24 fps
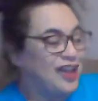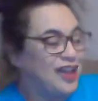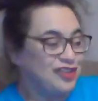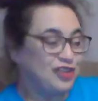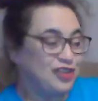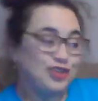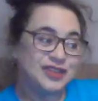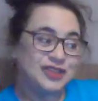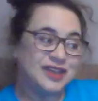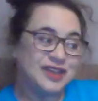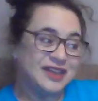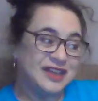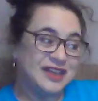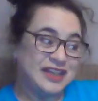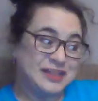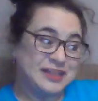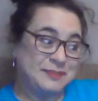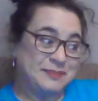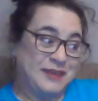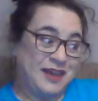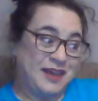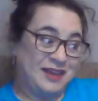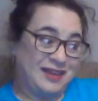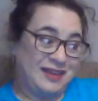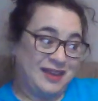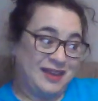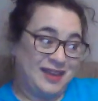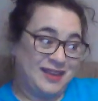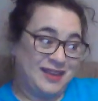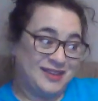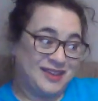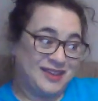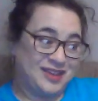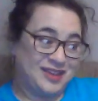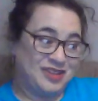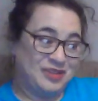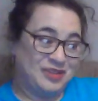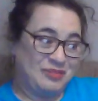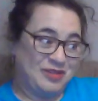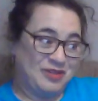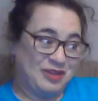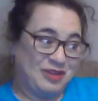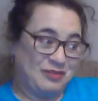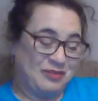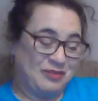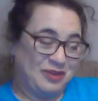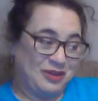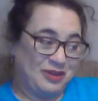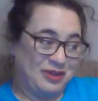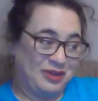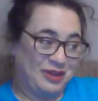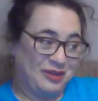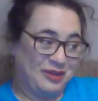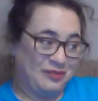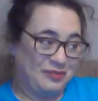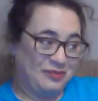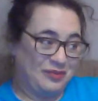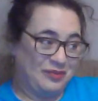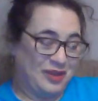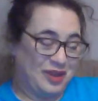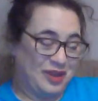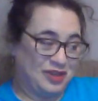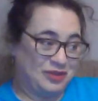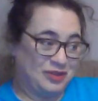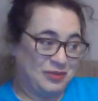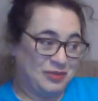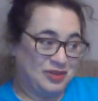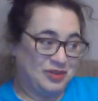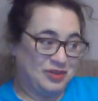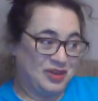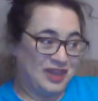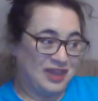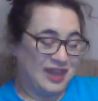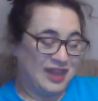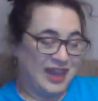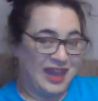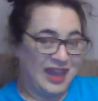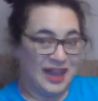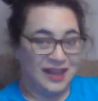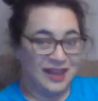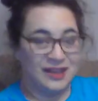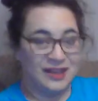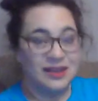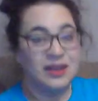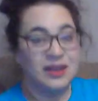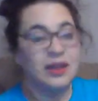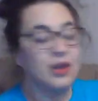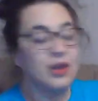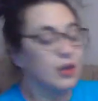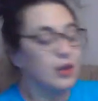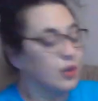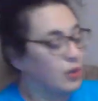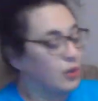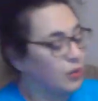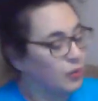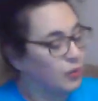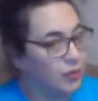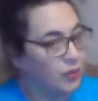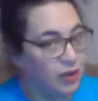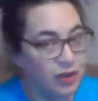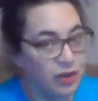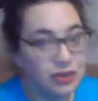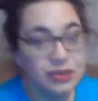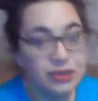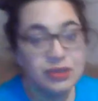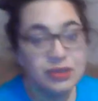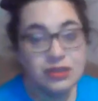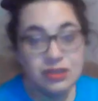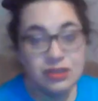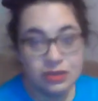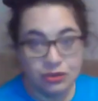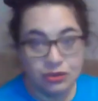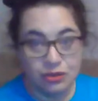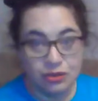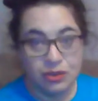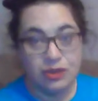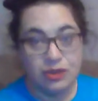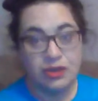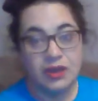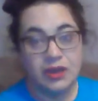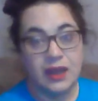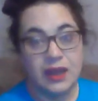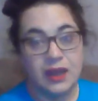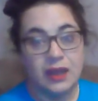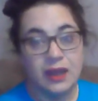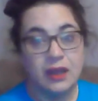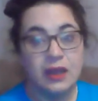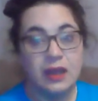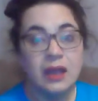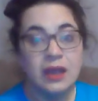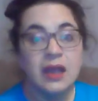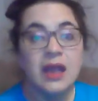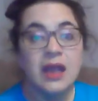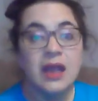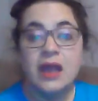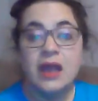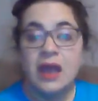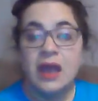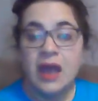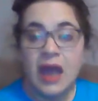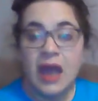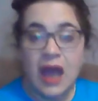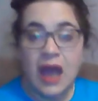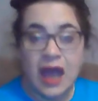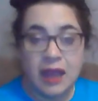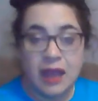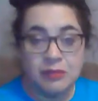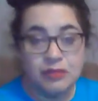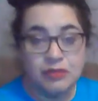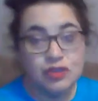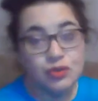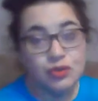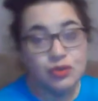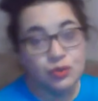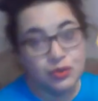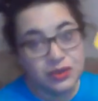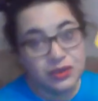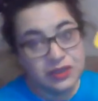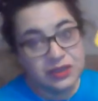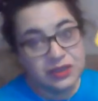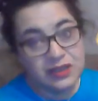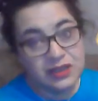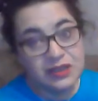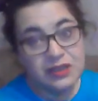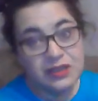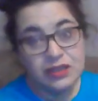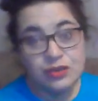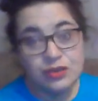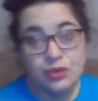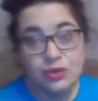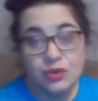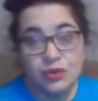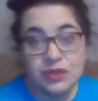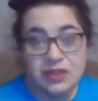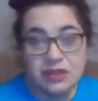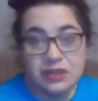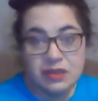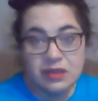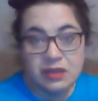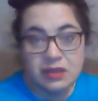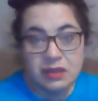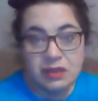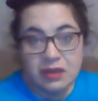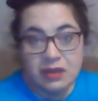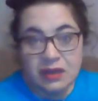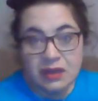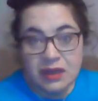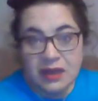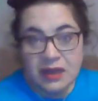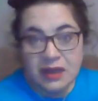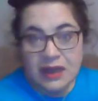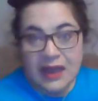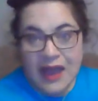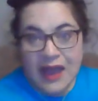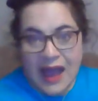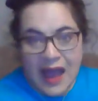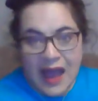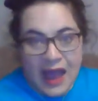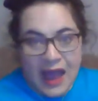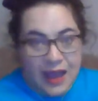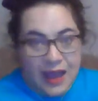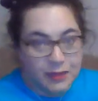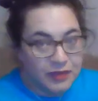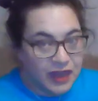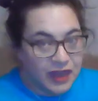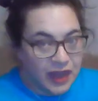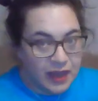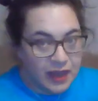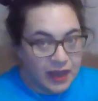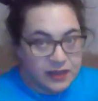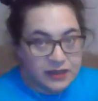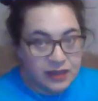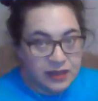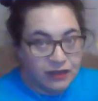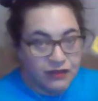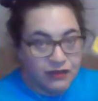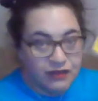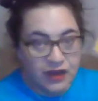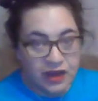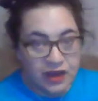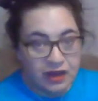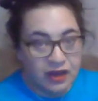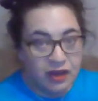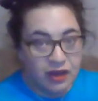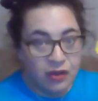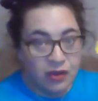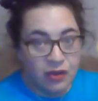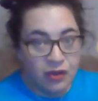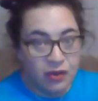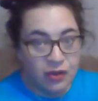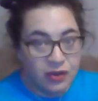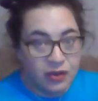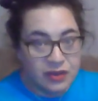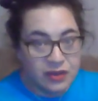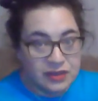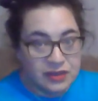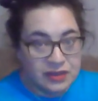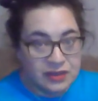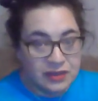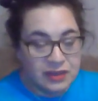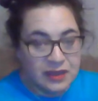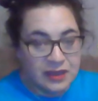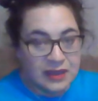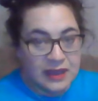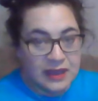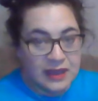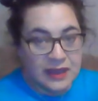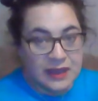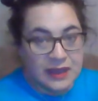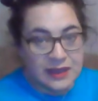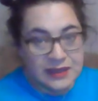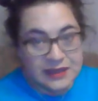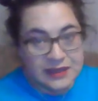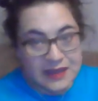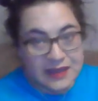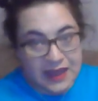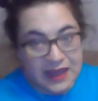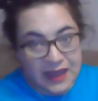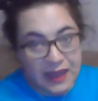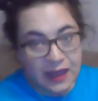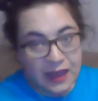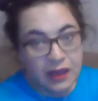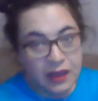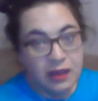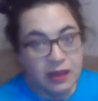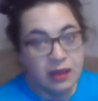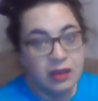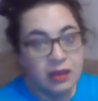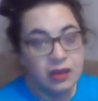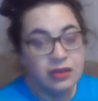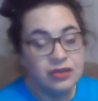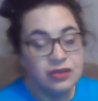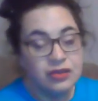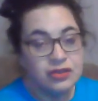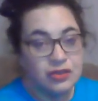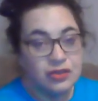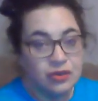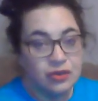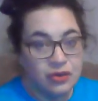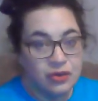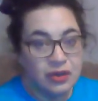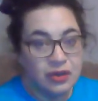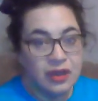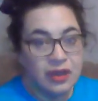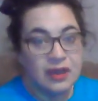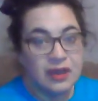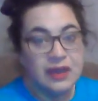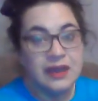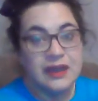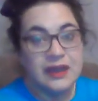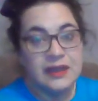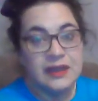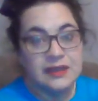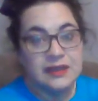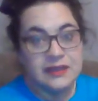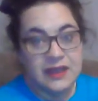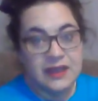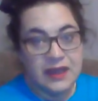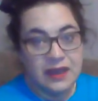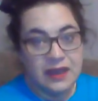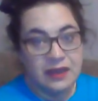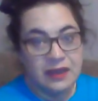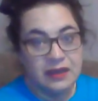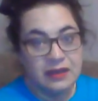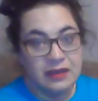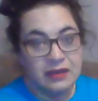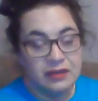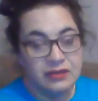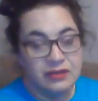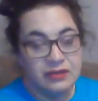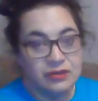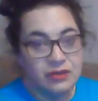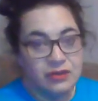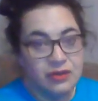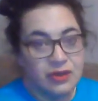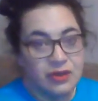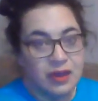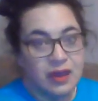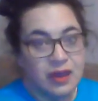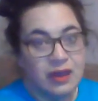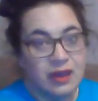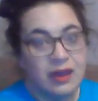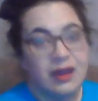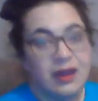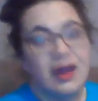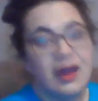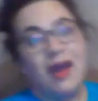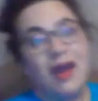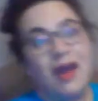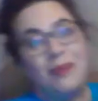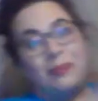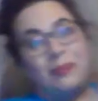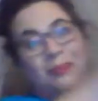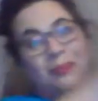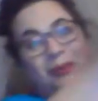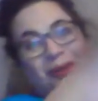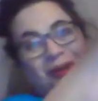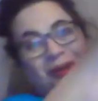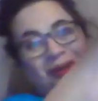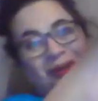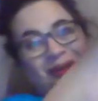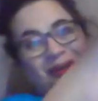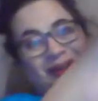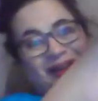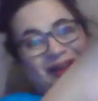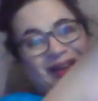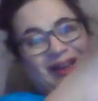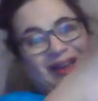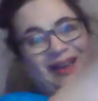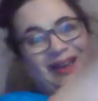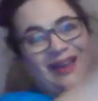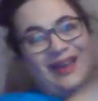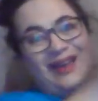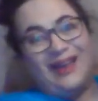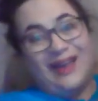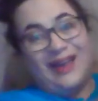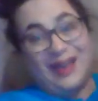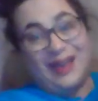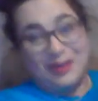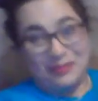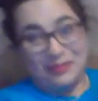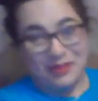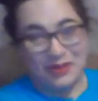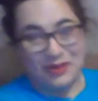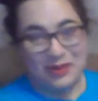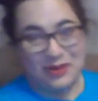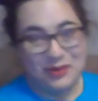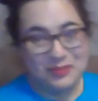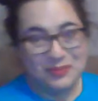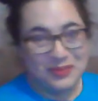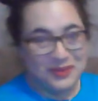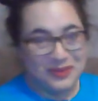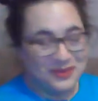You didn't expect that, did you, Book Bug? Should we do it again? One, two, three. I'm toasting the toaster. I'm getting very hot. Tick, tock, tick, tock. Ah! I pop!